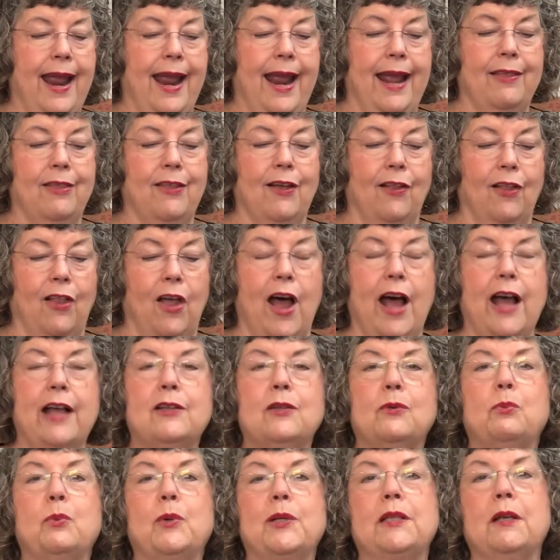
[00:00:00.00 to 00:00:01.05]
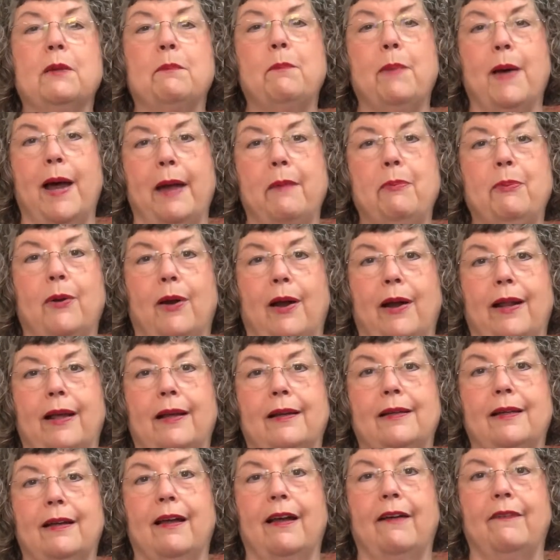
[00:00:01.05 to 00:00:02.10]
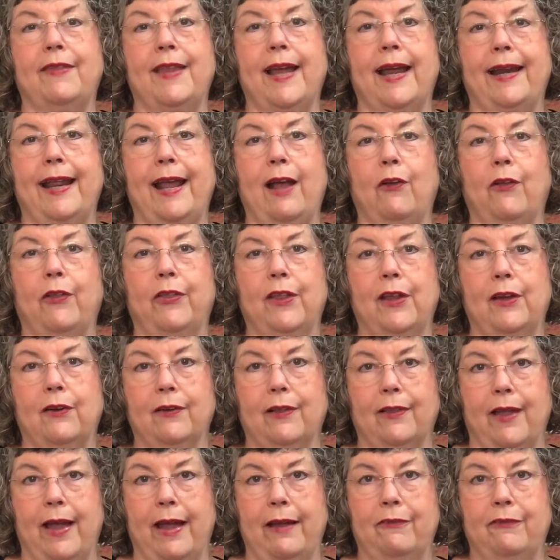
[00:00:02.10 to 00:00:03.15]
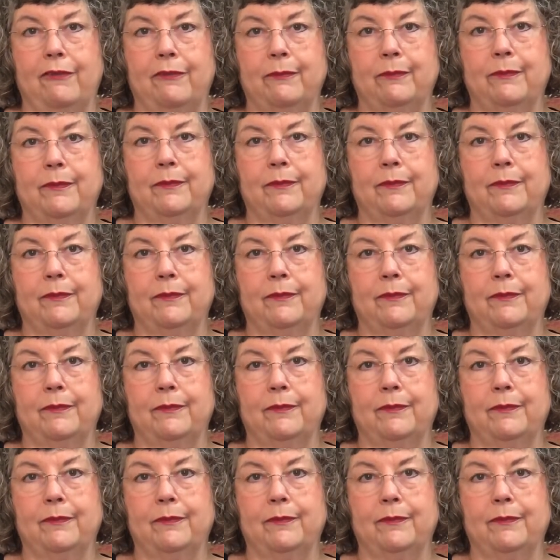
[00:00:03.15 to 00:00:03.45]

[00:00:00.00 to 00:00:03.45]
and the loss was a byproduct of that healthier life.